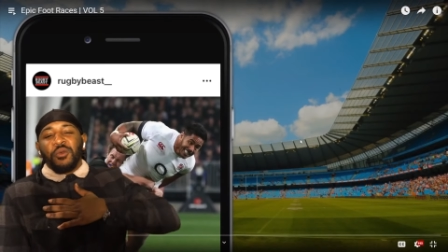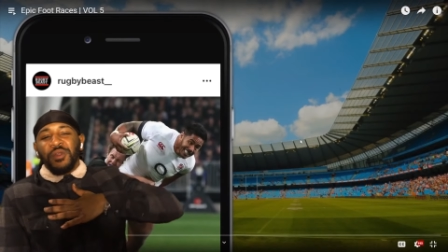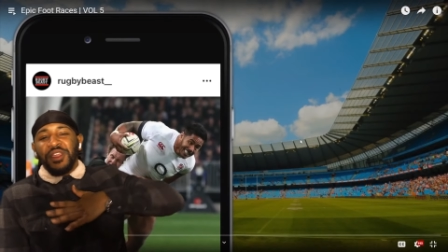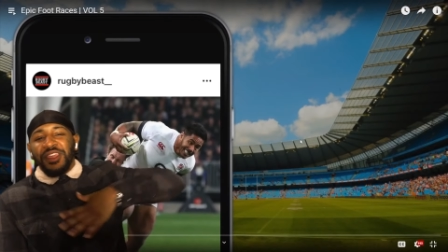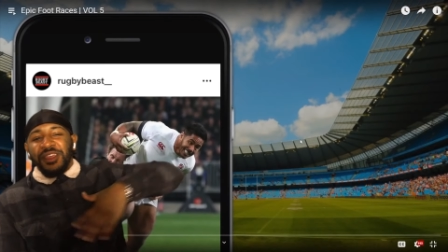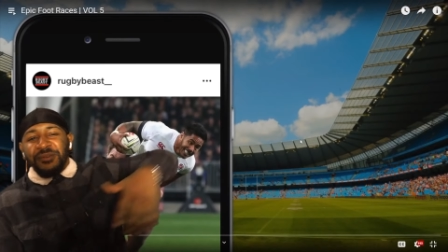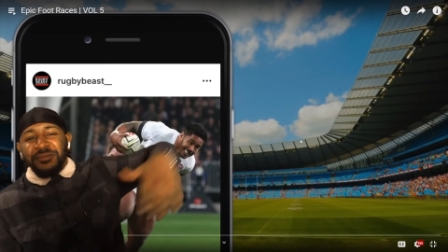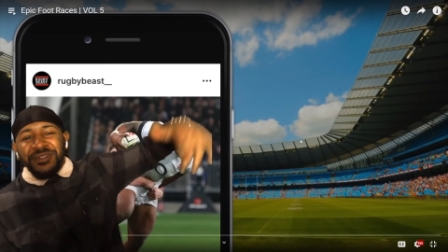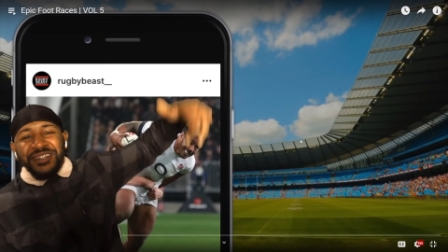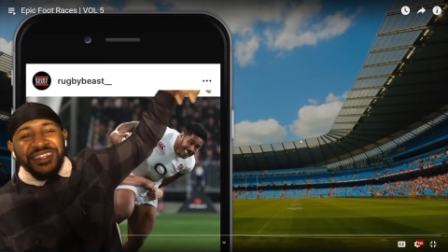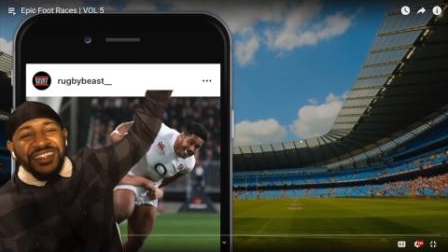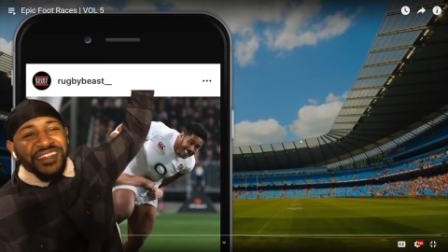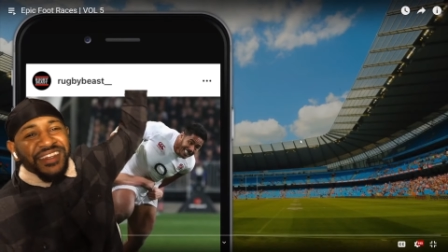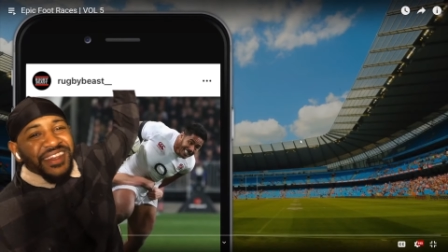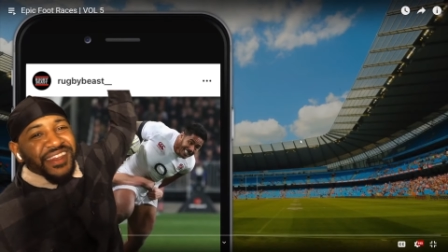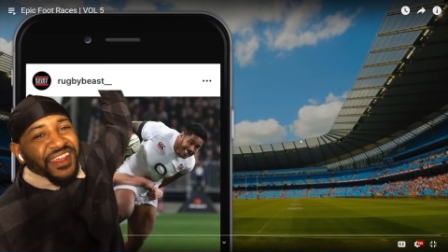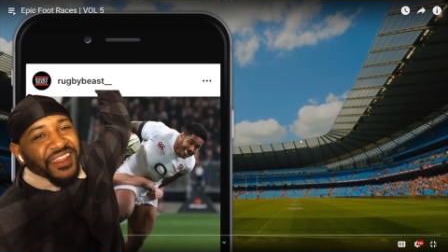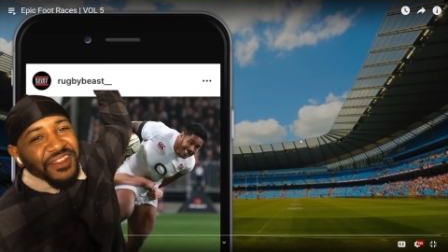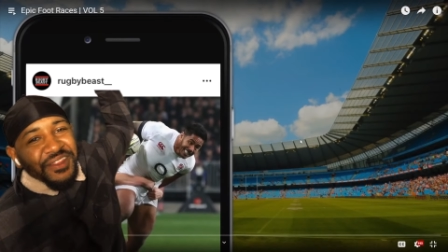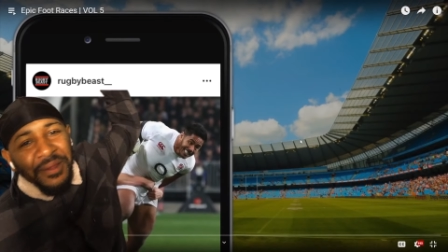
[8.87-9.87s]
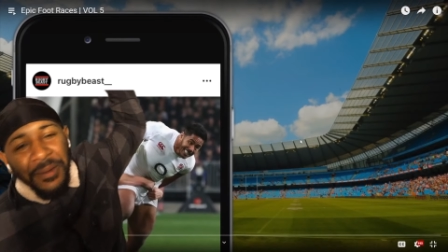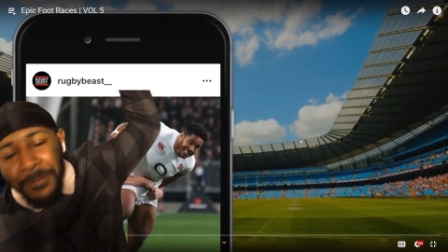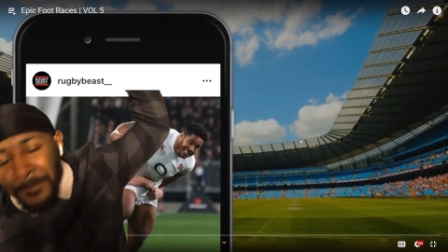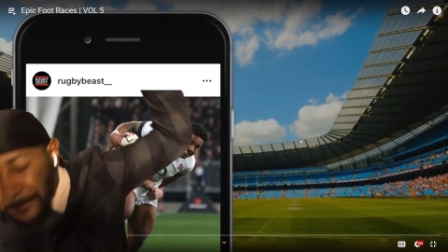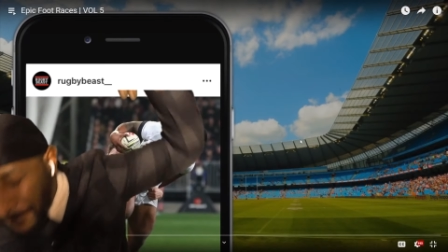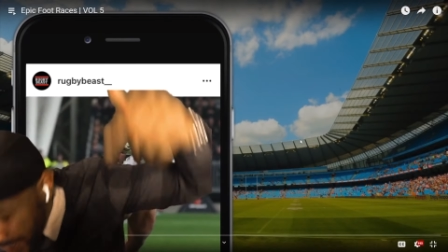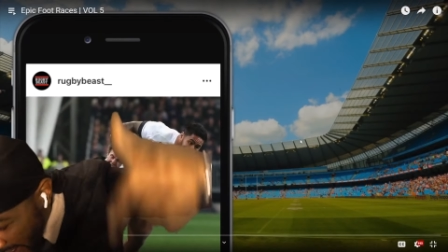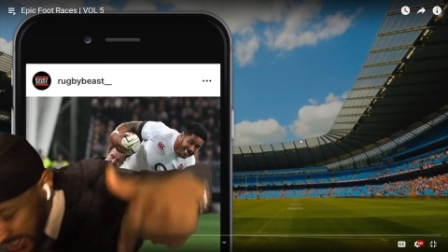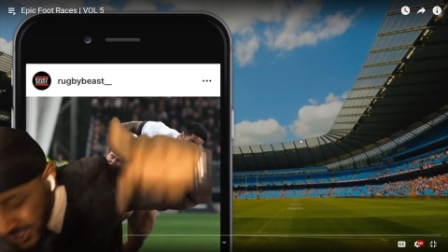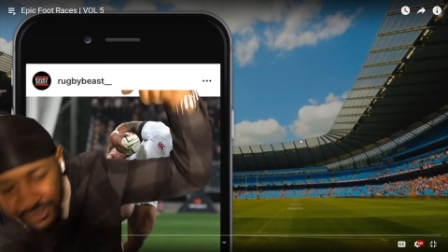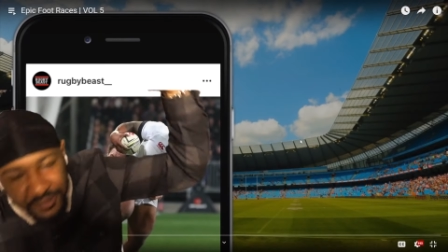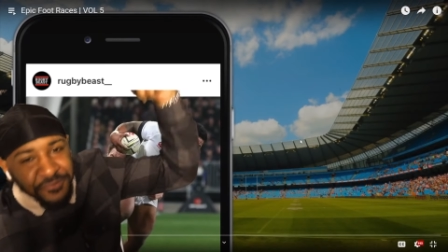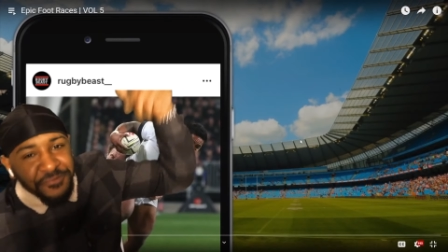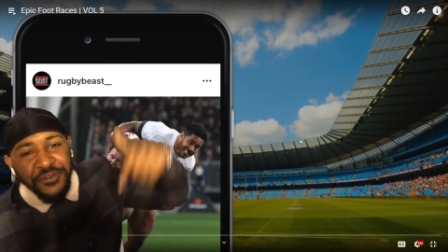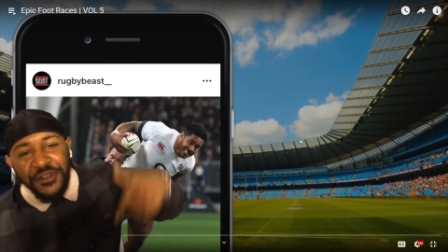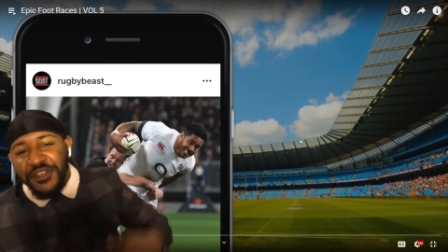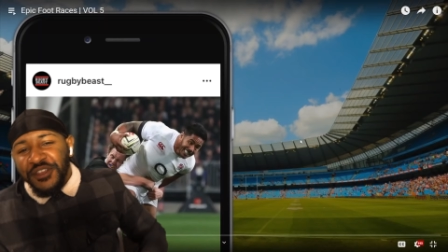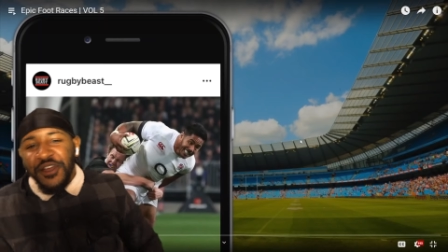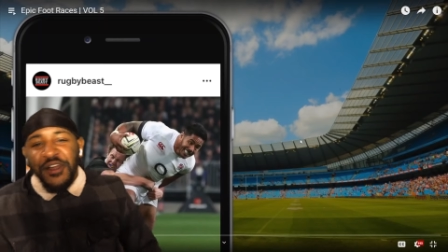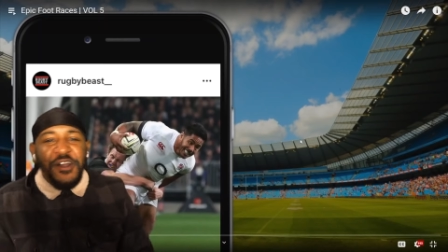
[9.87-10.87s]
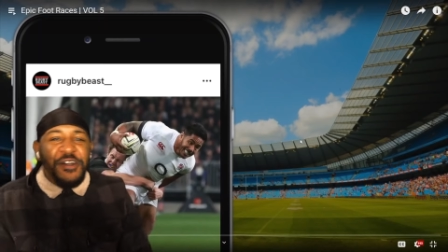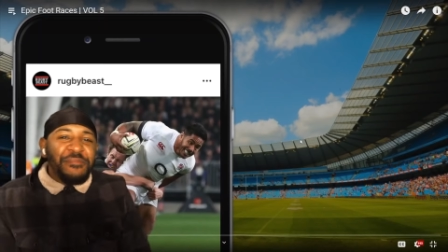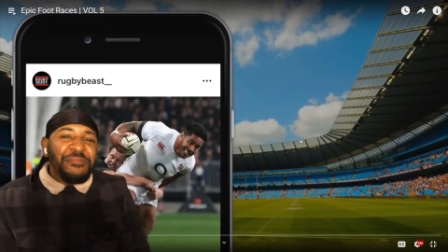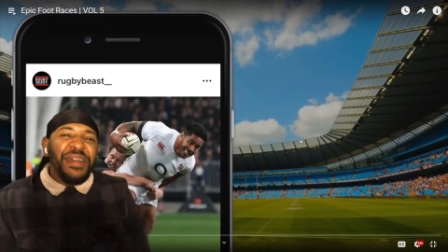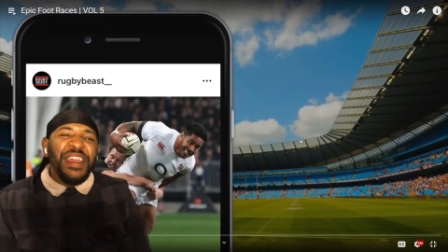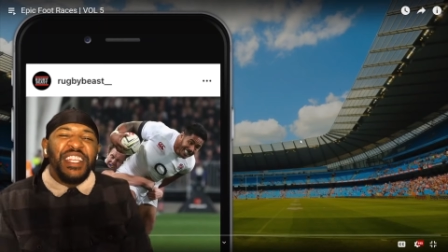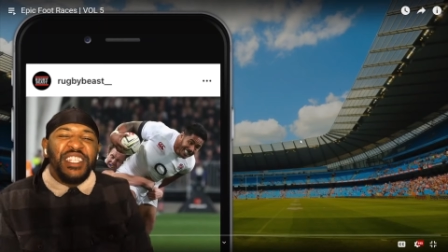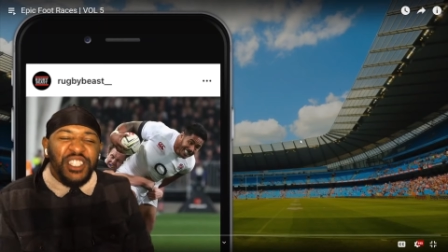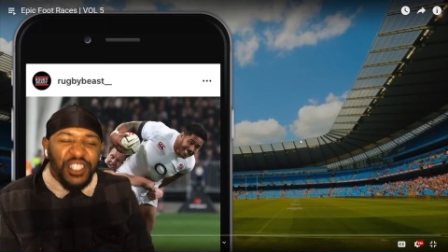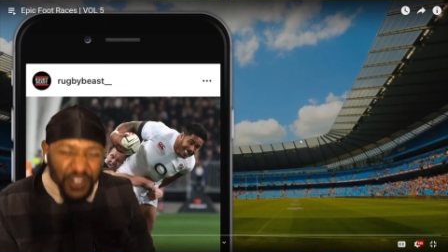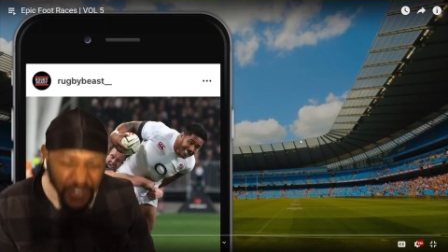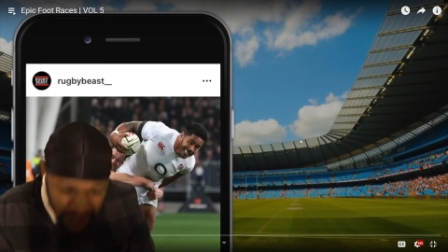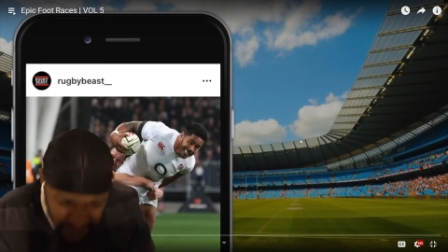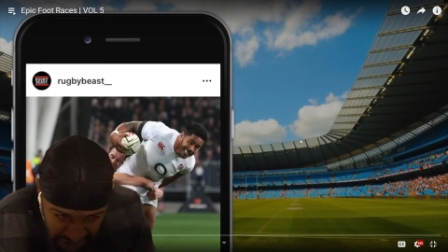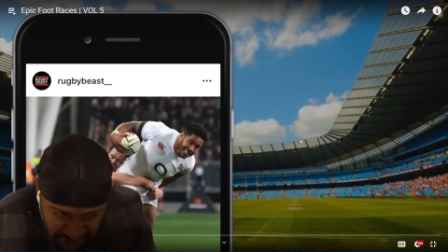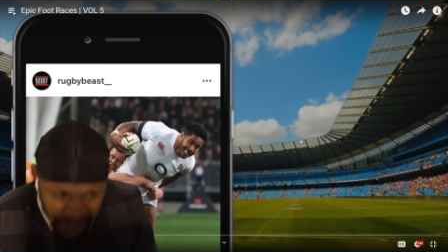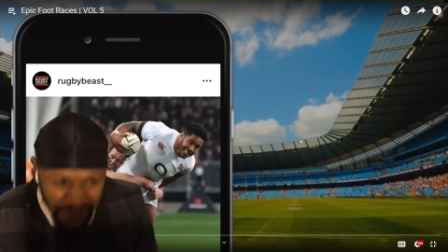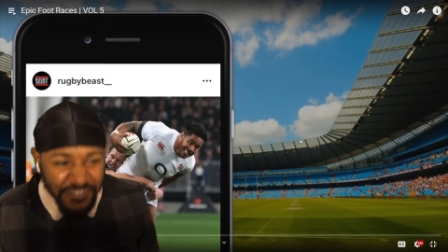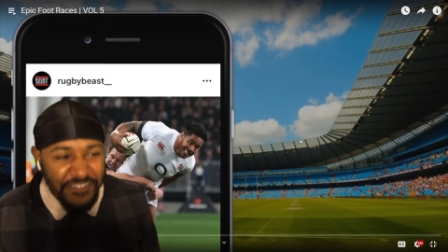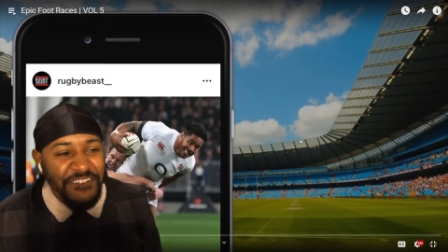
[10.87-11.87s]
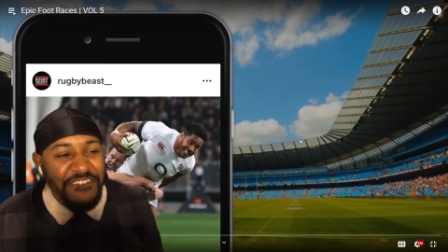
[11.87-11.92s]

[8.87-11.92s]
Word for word: We here with another banger for y'all, man. So look.